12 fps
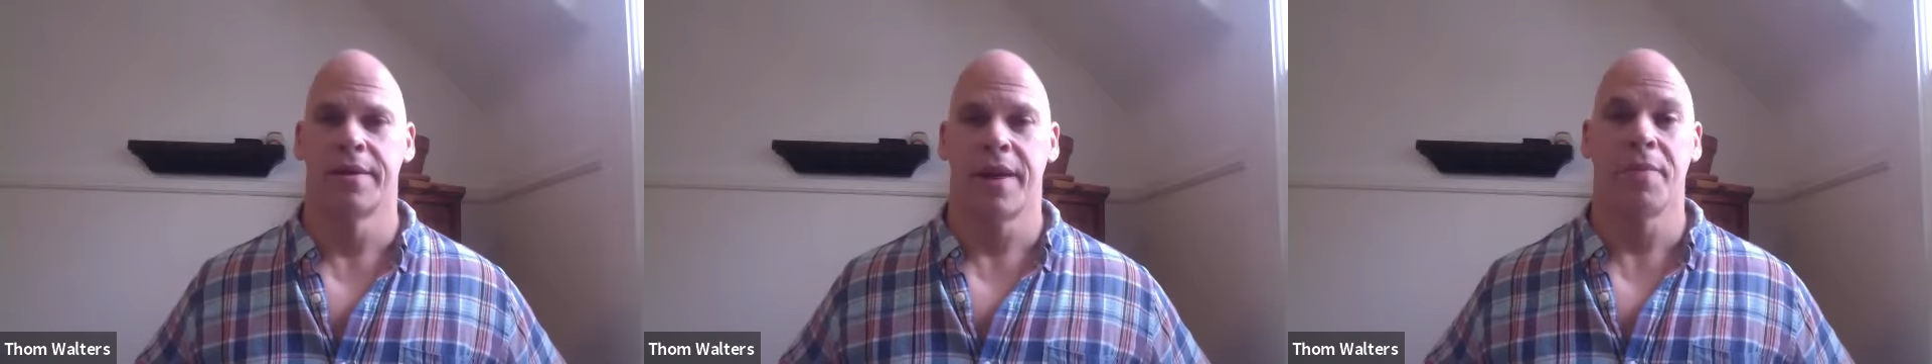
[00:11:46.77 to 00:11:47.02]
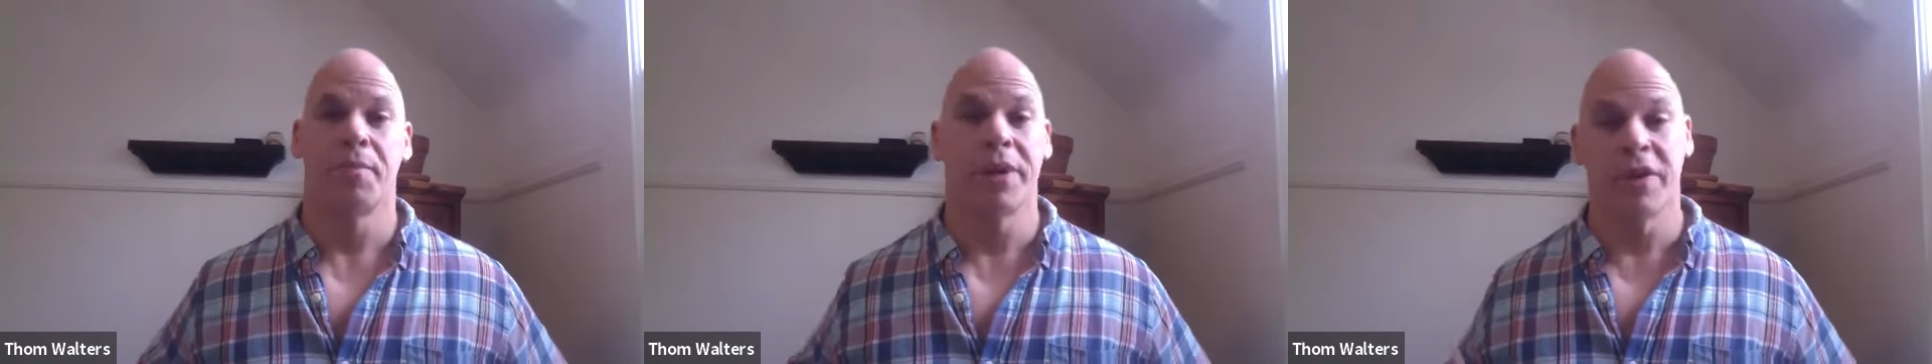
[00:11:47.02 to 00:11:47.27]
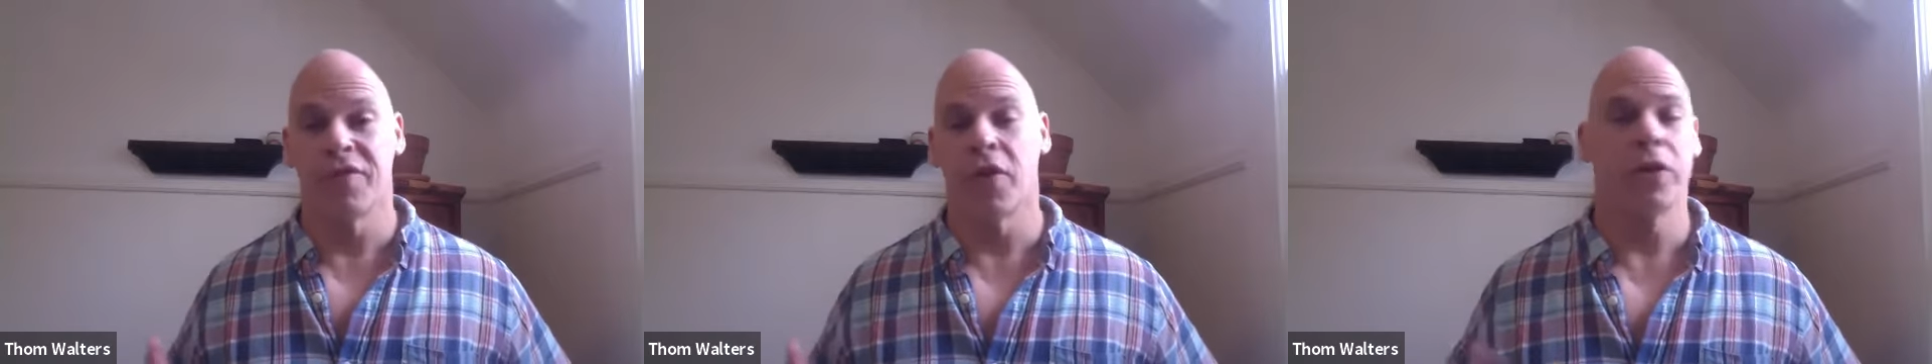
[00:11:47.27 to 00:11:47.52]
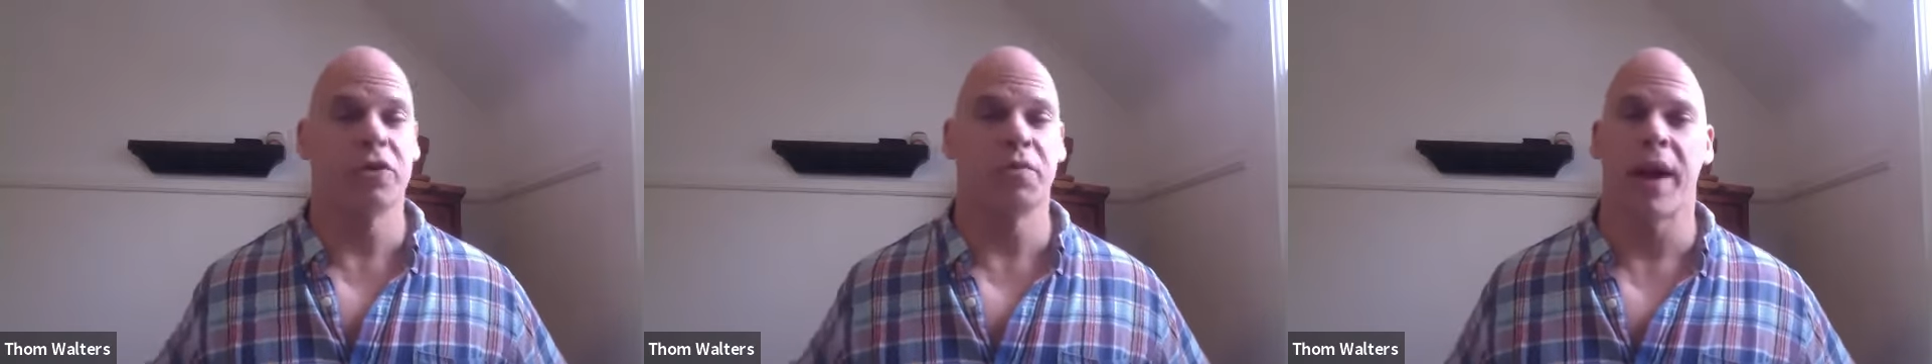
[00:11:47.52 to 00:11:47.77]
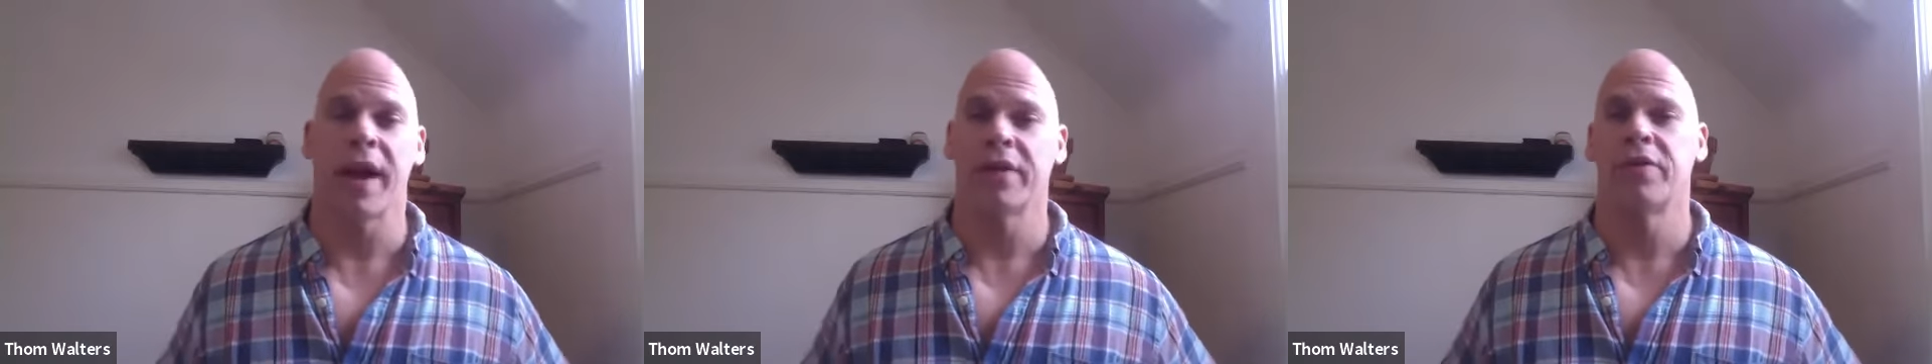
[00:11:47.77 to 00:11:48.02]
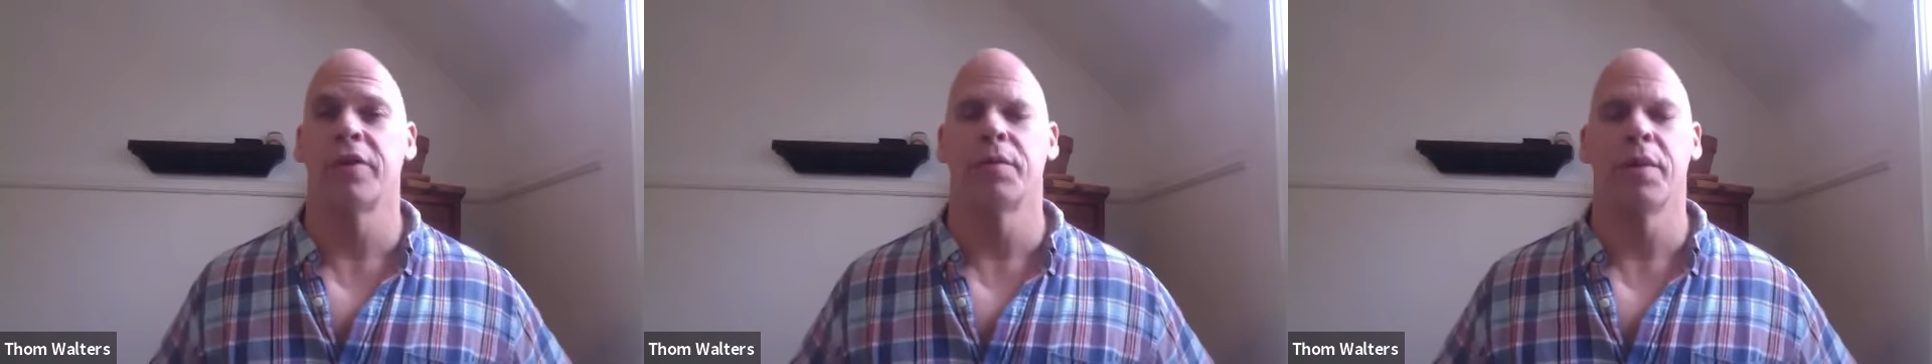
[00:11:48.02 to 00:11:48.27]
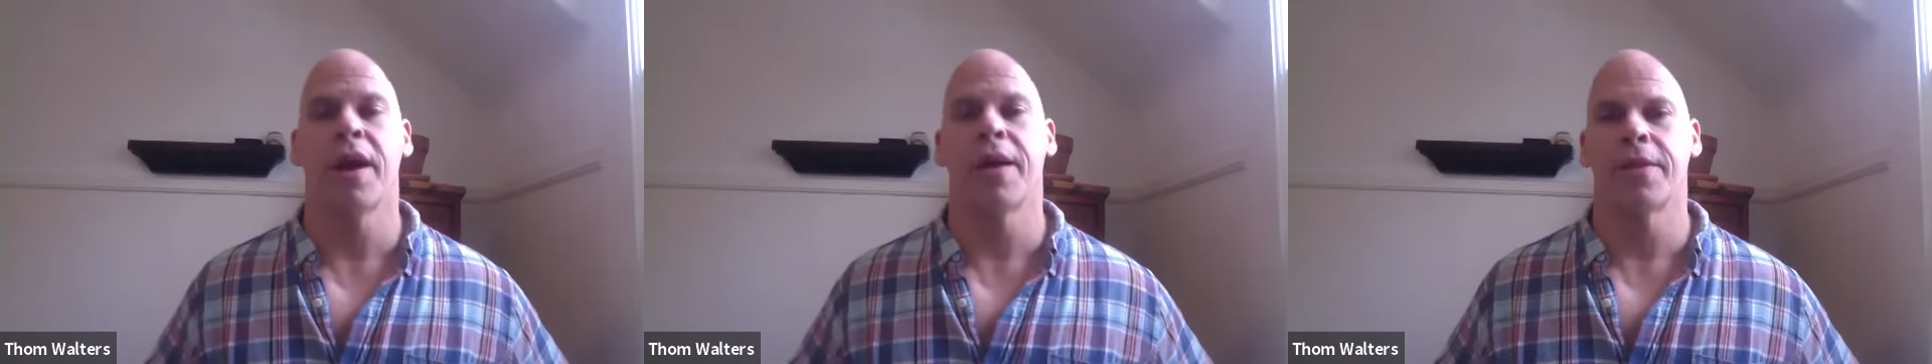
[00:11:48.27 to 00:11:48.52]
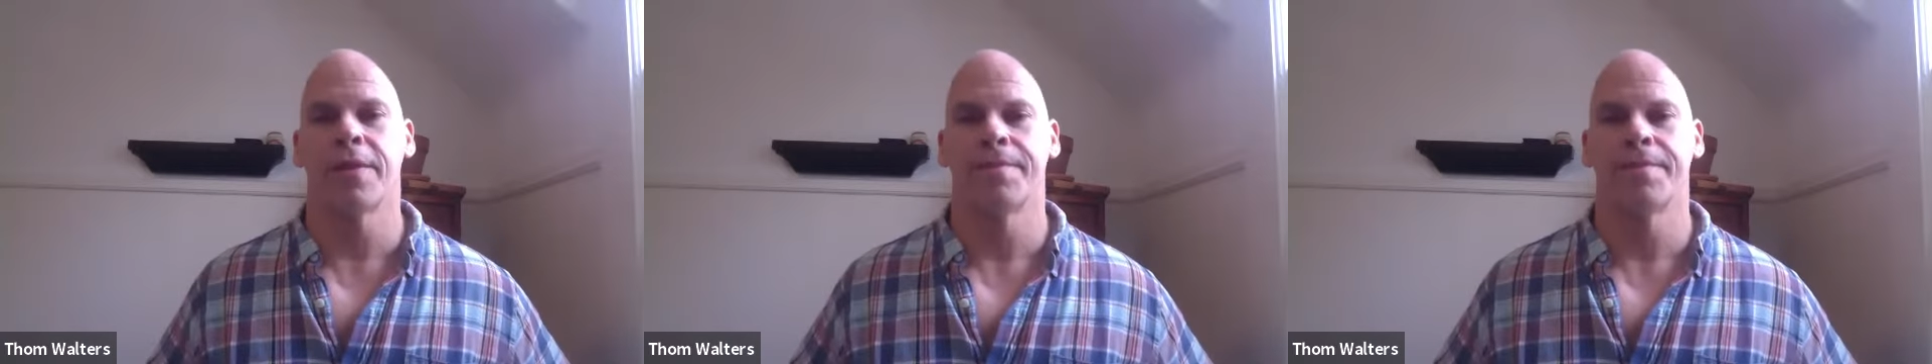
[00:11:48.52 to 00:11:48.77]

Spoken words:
and bring your focus back to your breath.